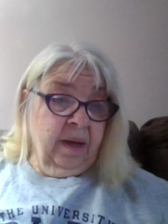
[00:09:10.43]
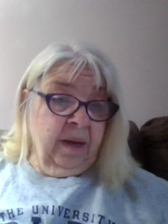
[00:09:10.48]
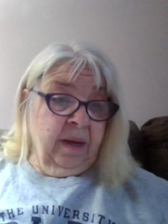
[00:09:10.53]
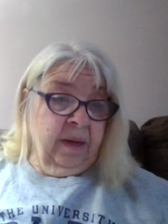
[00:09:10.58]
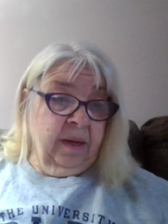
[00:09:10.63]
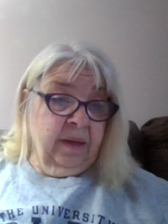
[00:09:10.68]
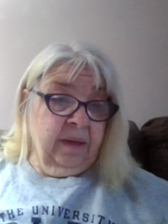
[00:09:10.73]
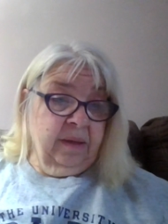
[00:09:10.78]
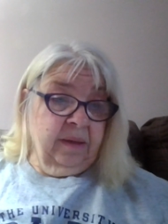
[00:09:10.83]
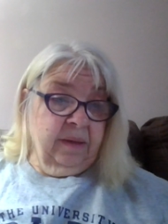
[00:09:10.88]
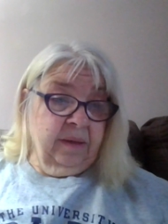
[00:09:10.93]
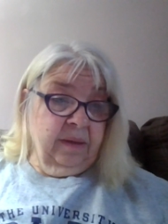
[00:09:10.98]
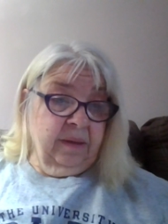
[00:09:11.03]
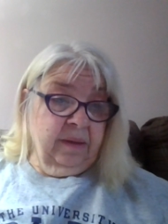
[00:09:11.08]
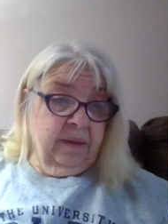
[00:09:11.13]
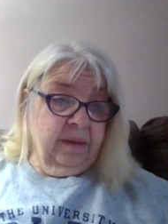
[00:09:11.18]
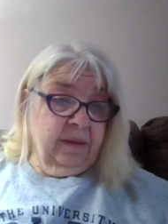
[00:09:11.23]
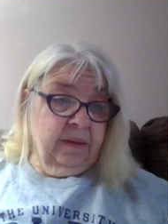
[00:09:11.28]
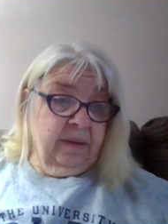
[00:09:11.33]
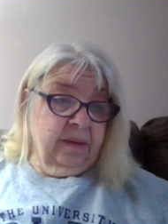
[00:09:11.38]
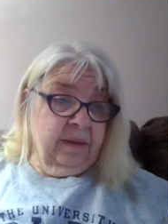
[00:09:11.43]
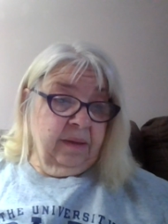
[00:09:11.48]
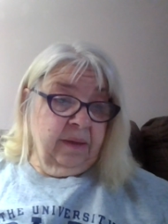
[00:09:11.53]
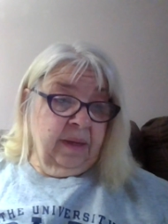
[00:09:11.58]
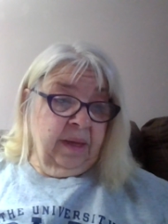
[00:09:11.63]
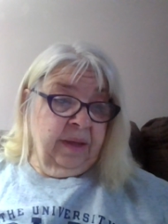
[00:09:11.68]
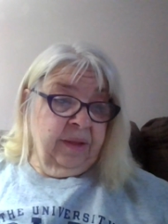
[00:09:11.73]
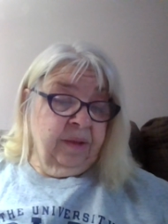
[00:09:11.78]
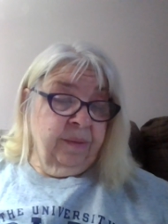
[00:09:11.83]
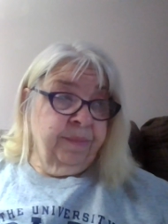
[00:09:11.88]
Uh,
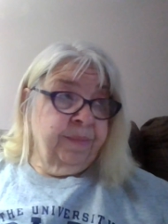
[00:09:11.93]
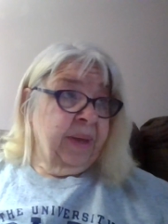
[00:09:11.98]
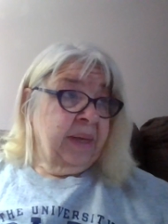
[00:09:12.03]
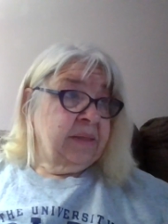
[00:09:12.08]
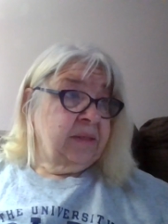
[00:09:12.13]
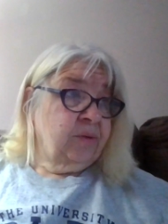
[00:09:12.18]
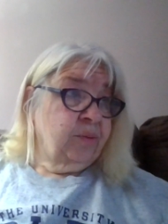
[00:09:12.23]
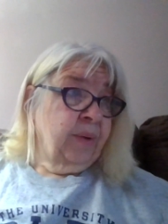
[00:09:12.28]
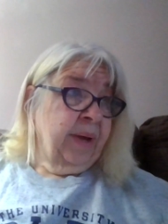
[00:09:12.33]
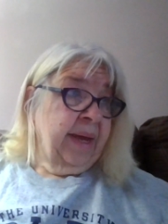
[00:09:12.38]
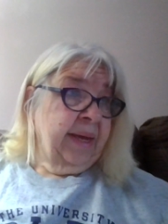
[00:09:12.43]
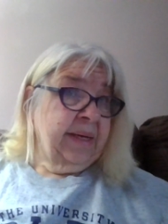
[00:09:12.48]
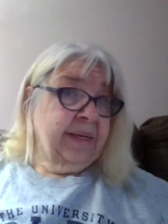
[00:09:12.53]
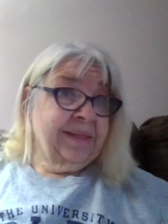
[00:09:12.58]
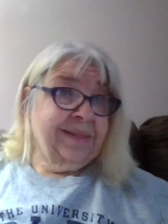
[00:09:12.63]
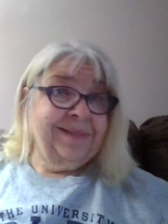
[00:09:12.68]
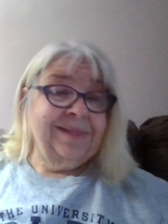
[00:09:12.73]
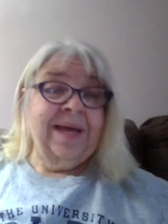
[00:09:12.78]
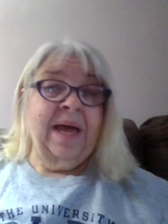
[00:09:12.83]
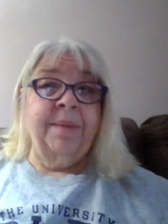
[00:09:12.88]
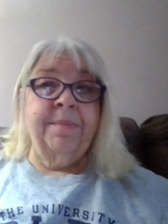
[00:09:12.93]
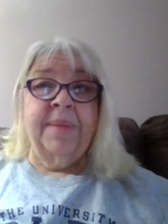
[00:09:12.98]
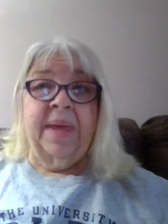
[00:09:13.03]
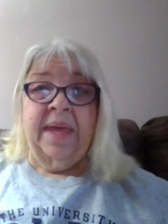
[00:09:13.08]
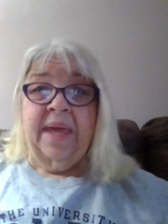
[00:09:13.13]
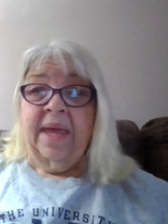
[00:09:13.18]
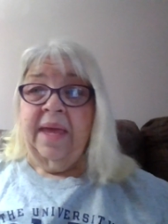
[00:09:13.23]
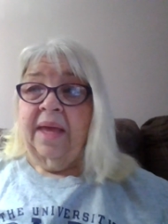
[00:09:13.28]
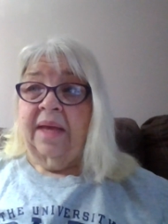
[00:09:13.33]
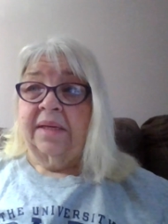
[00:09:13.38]
and the best way to stop
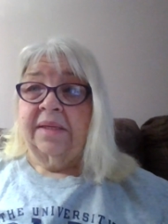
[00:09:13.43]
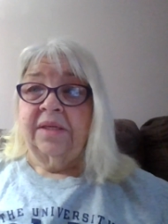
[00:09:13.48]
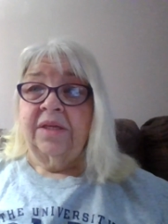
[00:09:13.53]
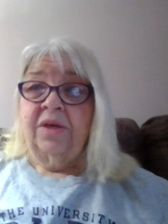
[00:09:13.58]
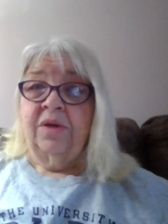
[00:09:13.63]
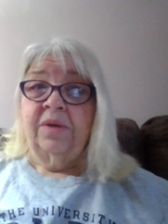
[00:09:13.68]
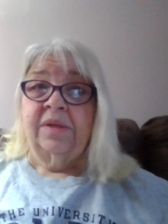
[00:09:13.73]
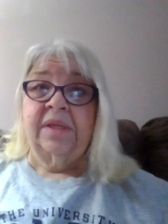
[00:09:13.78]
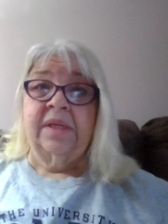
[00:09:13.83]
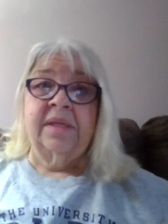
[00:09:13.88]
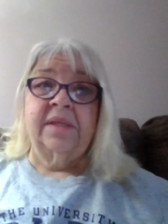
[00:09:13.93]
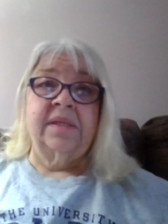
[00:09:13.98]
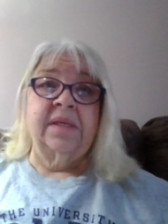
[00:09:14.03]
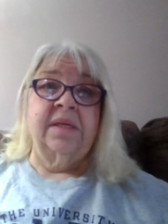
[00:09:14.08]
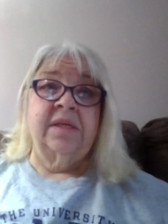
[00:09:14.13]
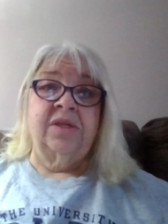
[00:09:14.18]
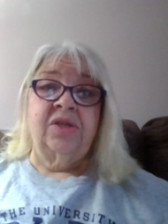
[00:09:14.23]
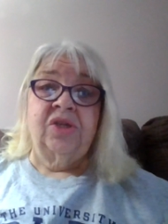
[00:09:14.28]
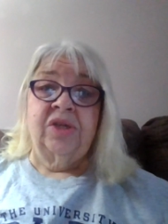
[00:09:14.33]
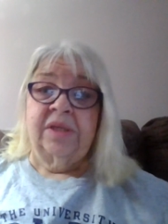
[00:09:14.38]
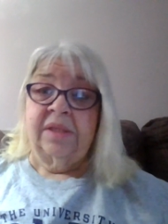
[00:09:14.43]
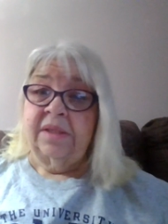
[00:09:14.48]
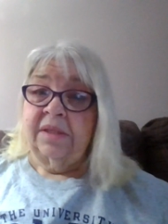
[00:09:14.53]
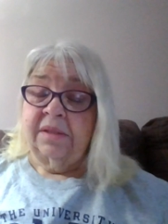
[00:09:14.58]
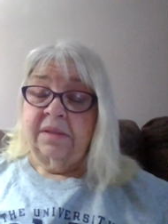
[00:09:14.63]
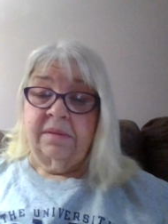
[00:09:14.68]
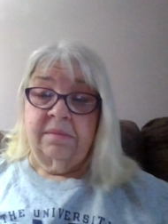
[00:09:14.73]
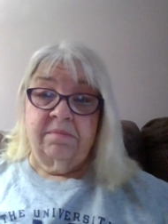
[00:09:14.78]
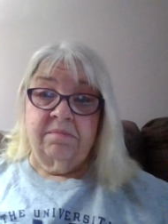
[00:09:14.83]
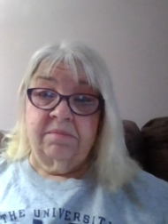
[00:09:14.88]
making excuses is just
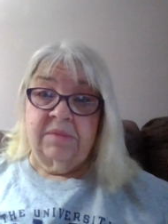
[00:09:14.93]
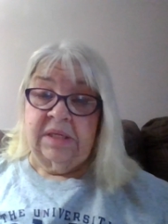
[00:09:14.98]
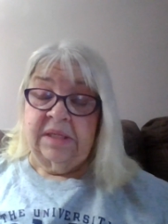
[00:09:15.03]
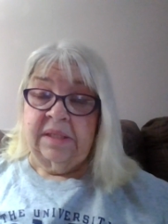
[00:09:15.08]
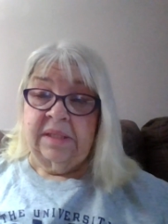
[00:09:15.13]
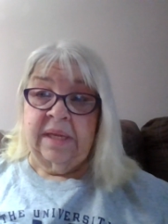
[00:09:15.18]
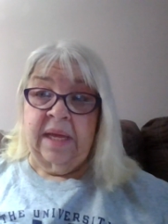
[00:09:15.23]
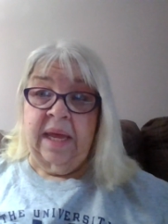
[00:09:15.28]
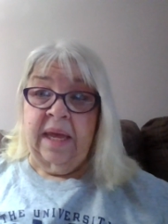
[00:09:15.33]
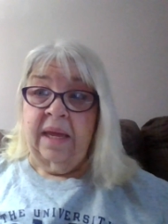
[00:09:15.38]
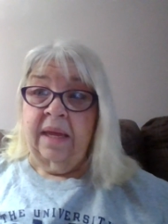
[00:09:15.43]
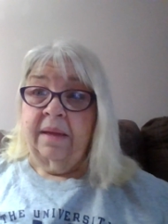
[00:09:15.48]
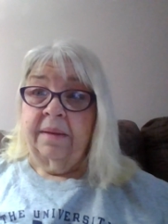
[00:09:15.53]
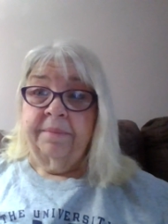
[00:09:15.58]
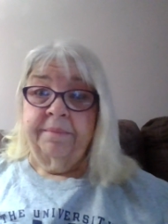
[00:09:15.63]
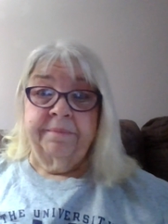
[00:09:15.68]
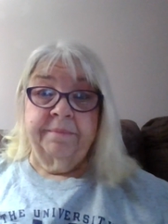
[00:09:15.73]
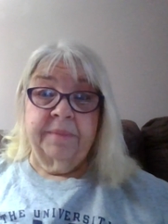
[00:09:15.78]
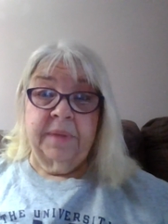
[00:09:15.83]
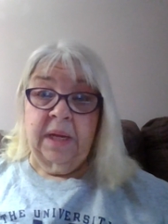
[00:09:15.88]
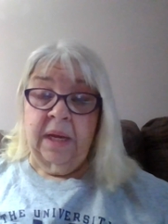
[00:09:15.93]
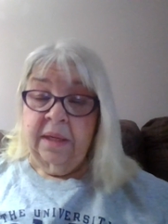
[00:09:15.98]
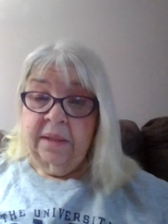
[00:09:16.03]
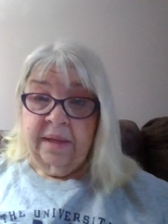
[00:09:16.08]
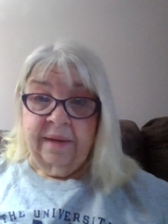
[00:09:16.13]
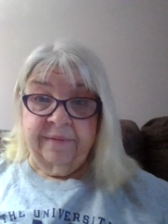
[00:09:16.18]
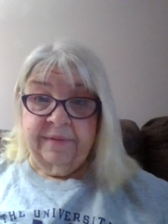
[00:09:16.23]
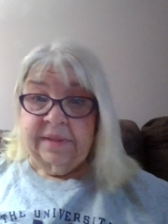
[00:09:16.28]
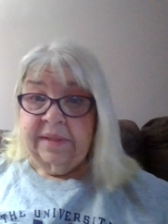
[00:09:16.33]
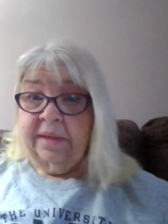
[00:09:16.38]
to say,
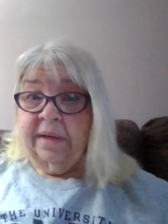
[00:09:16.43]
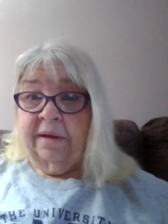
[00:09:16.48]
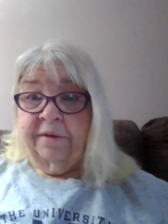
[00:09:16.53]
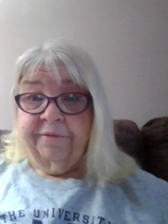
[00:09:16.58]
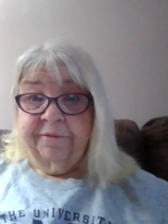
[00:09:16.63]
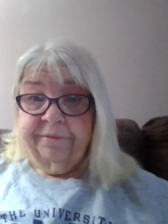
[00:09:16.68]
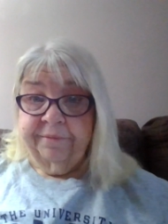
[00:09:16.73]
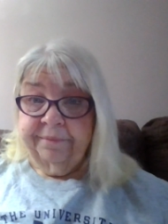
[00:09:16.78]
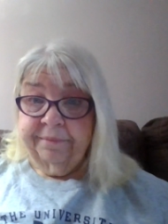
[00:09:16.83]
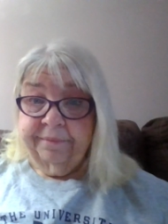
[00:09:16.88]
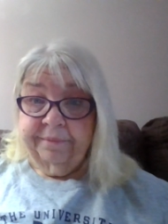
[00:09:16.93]
enough is enough,